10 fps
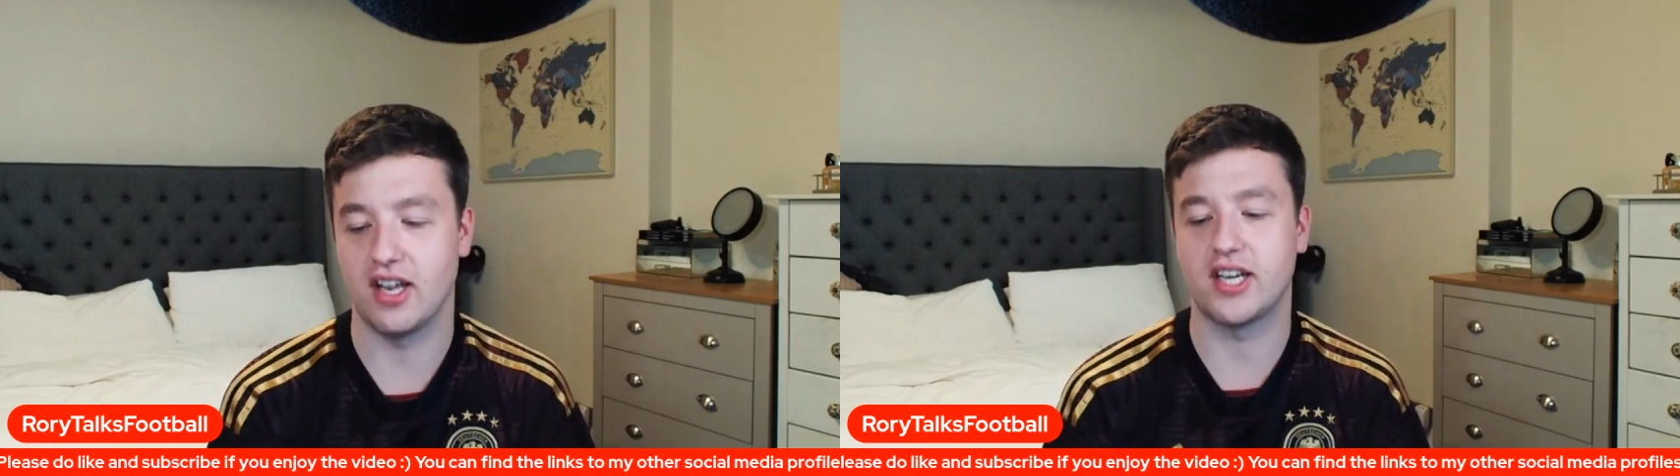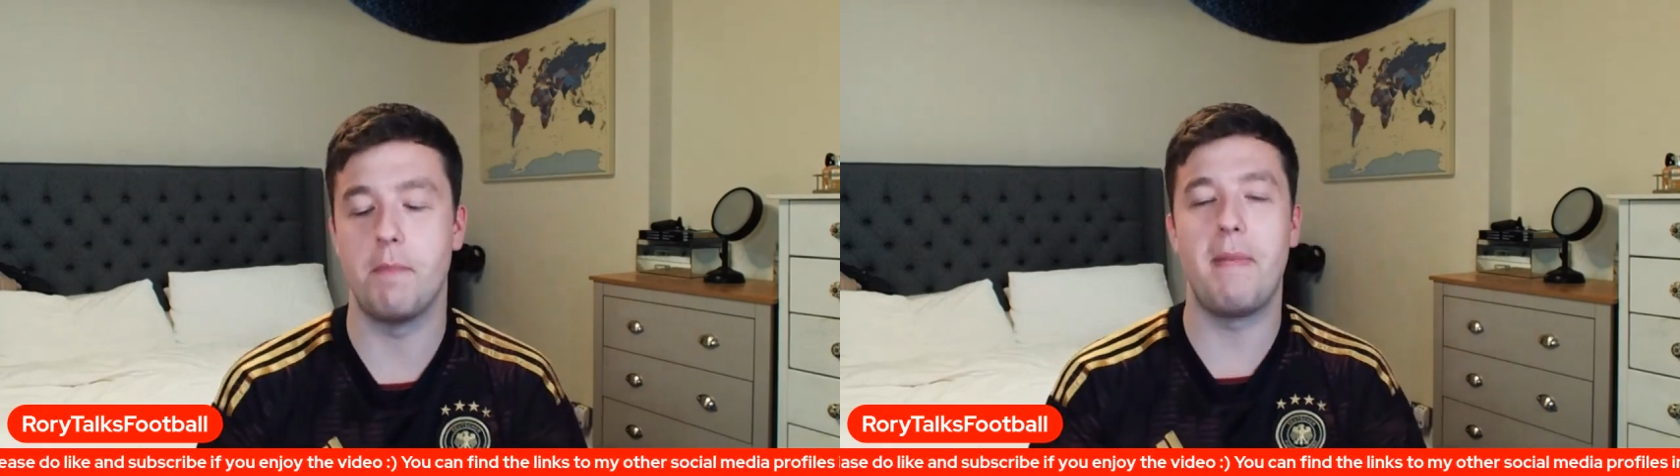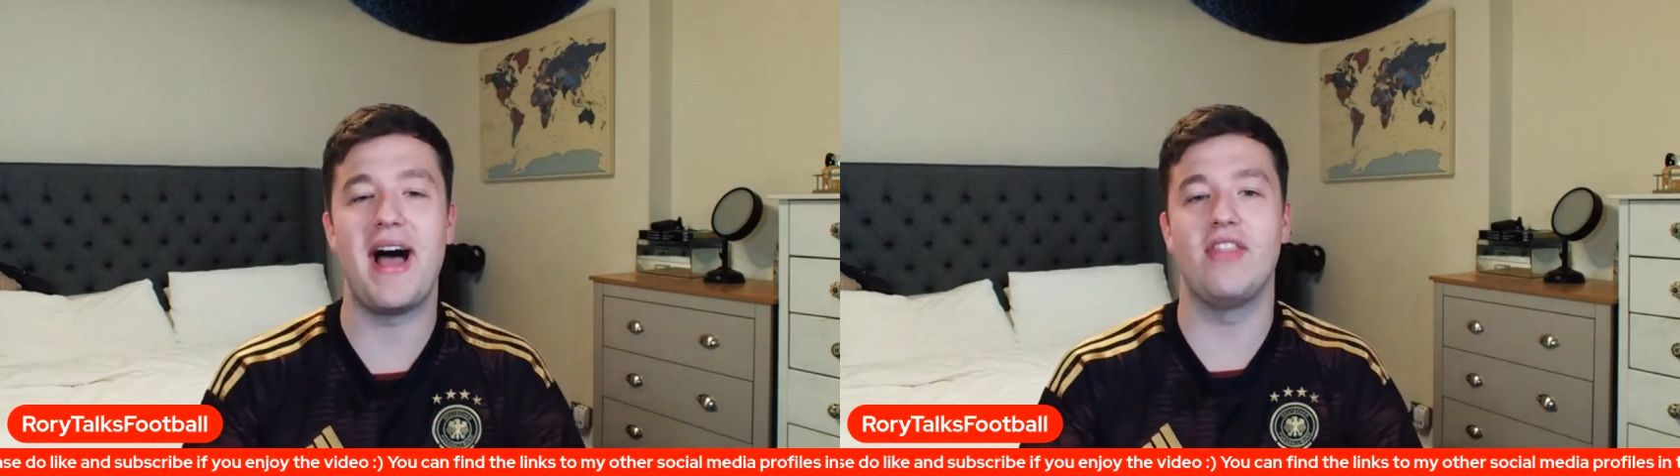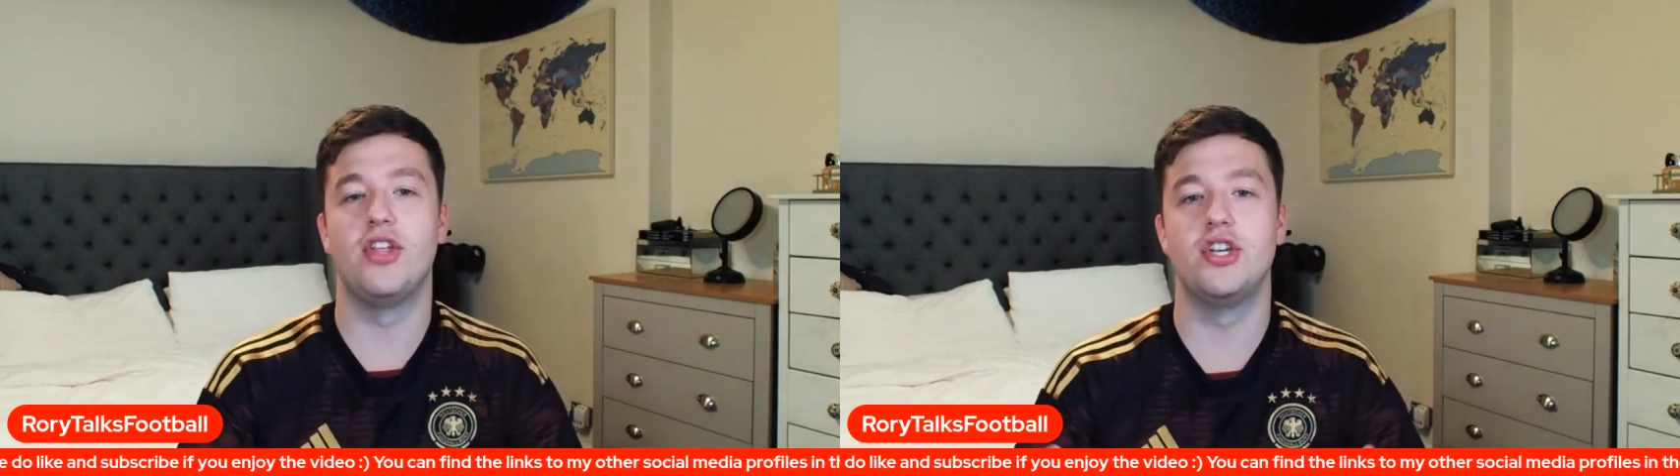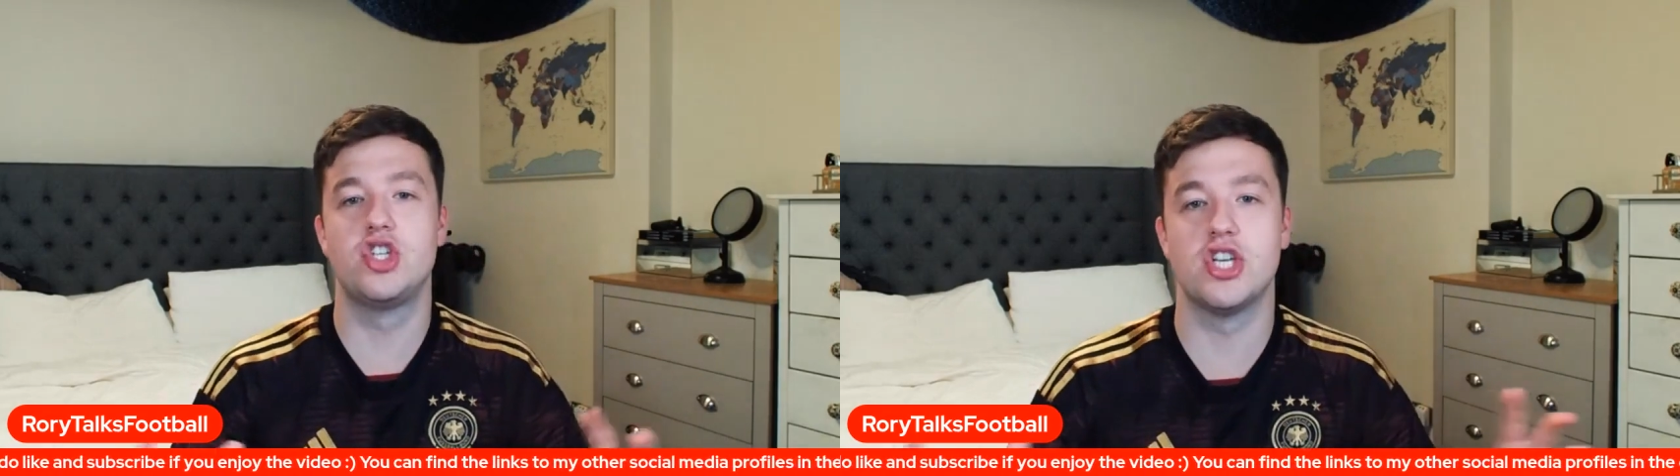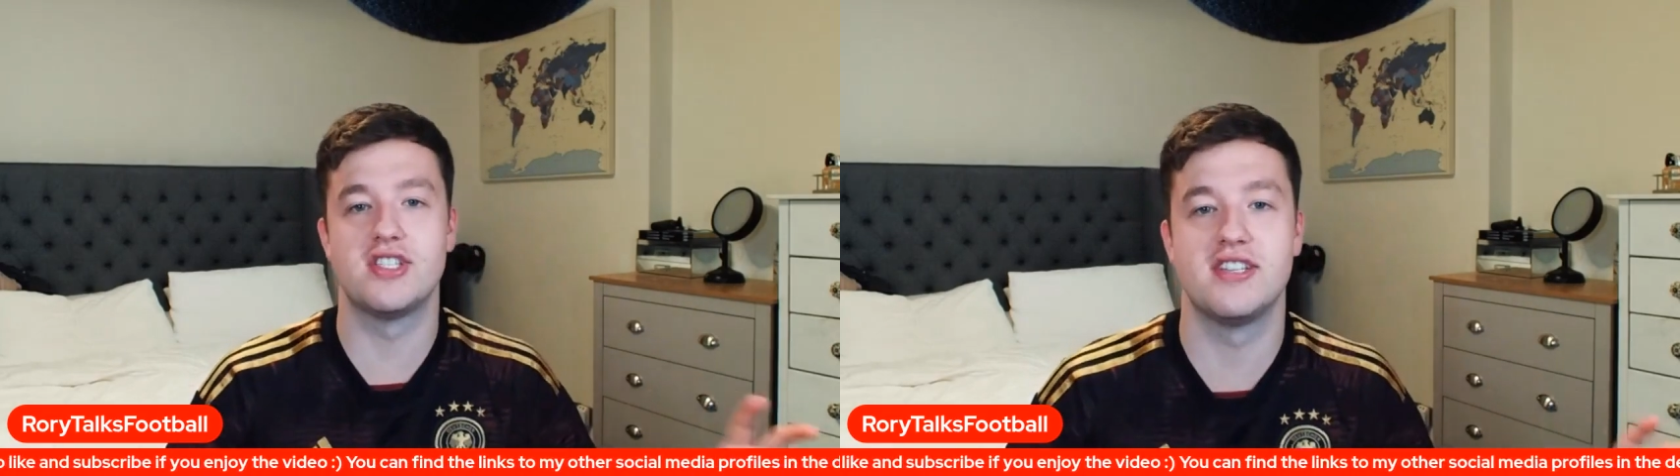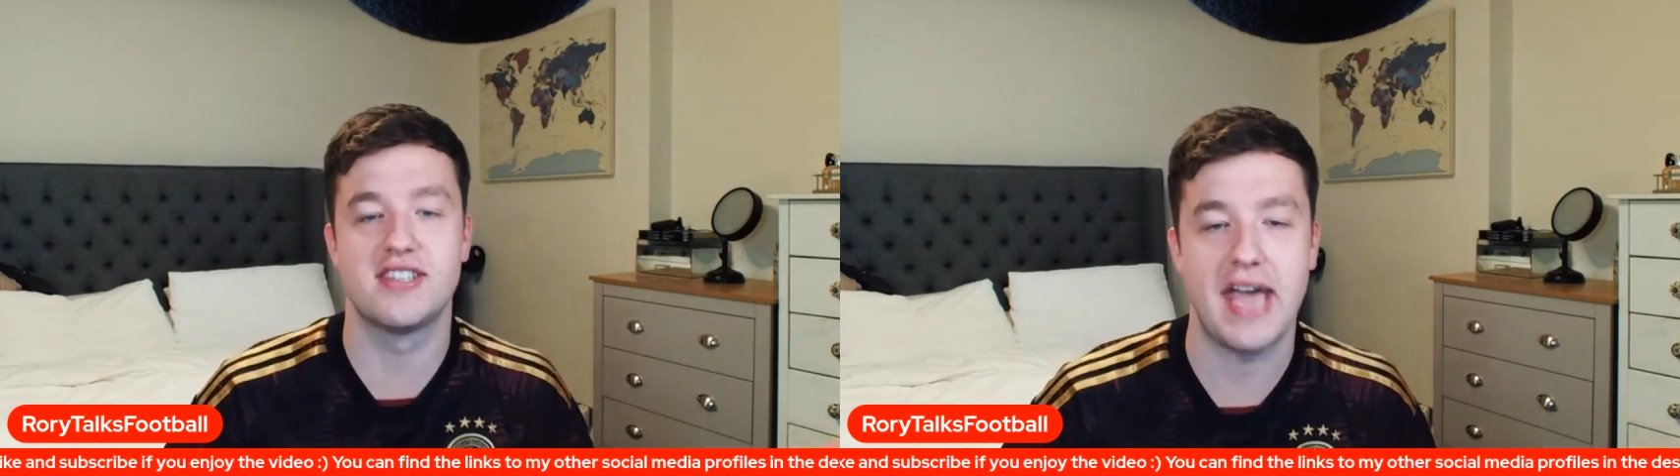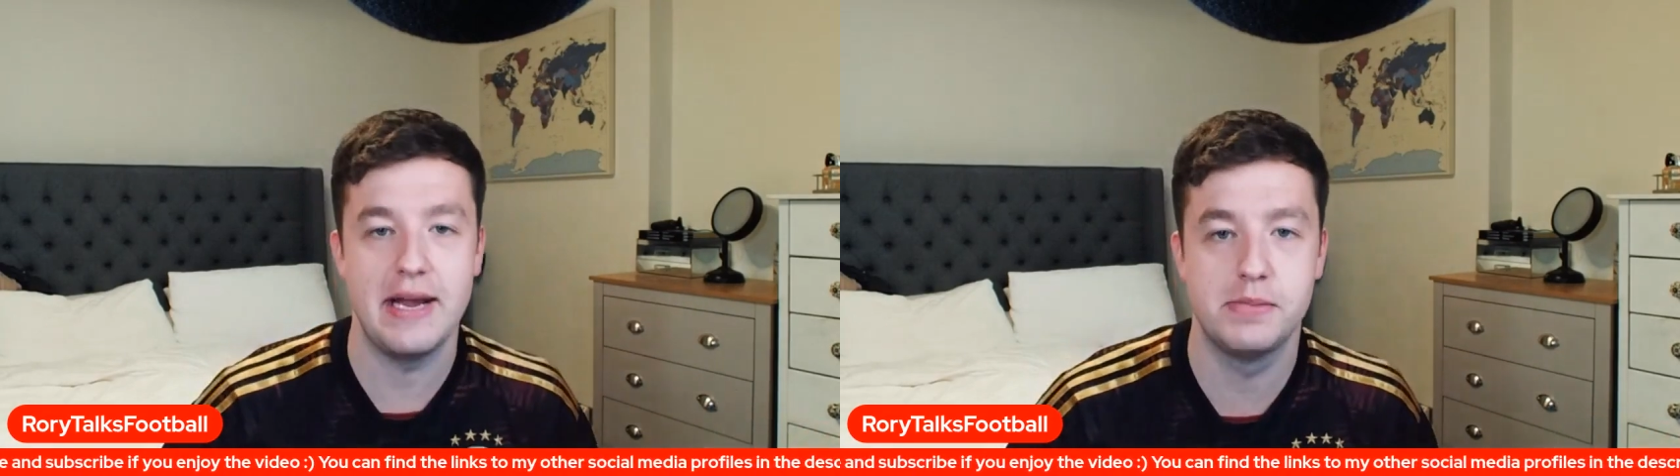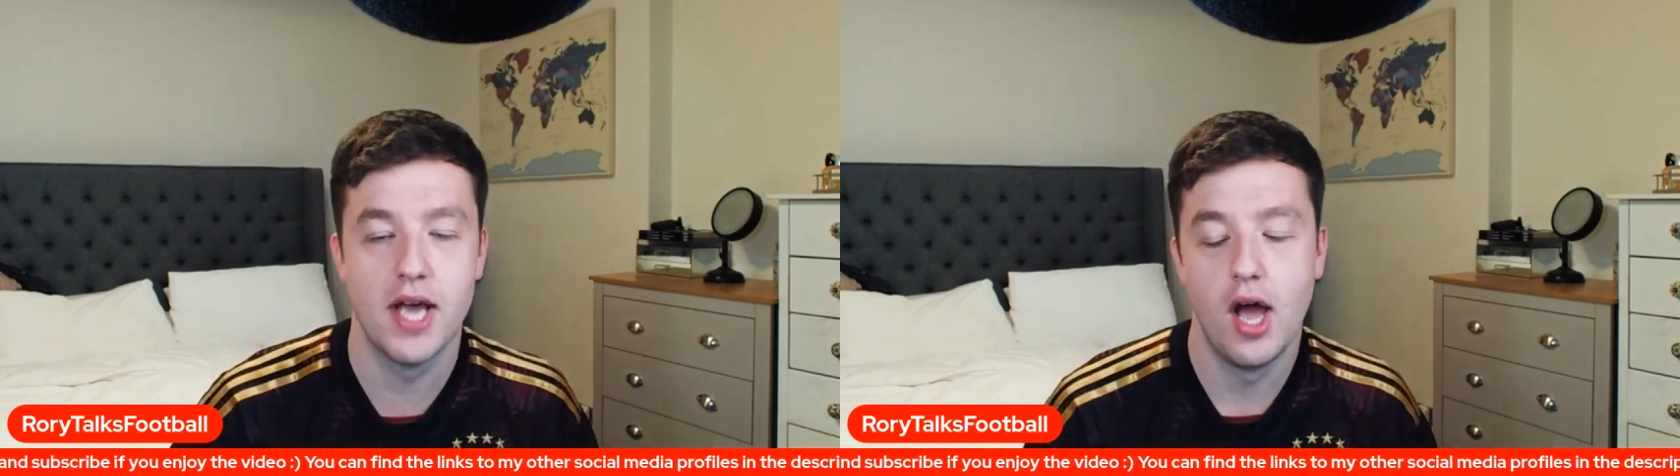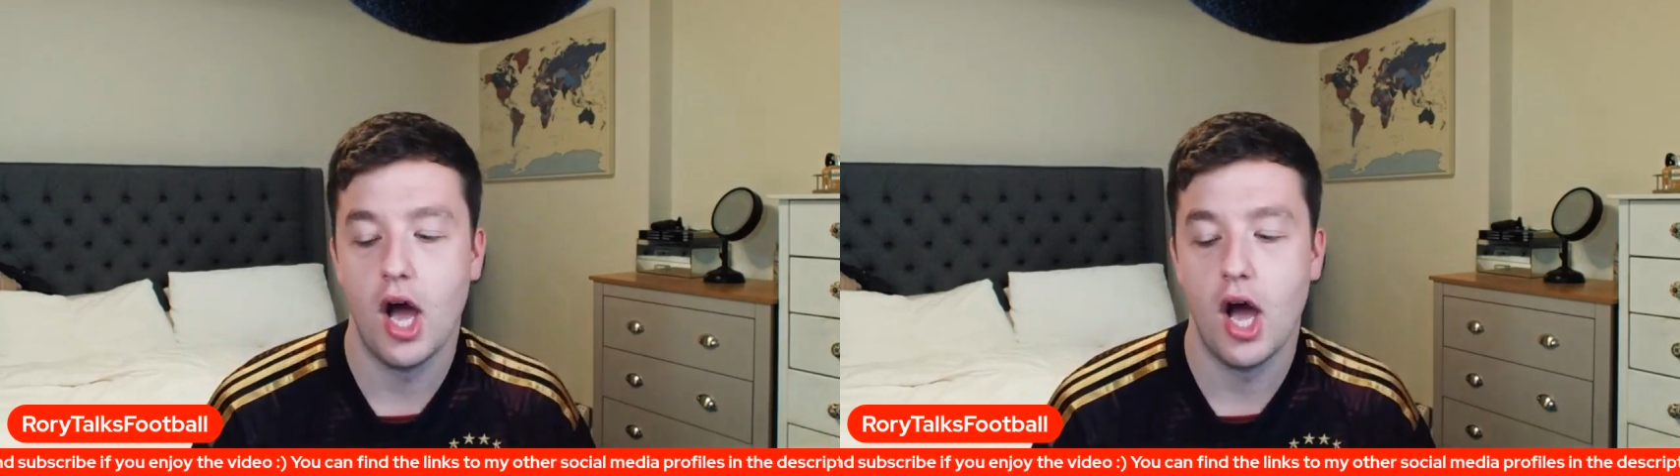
like a man that has just escaped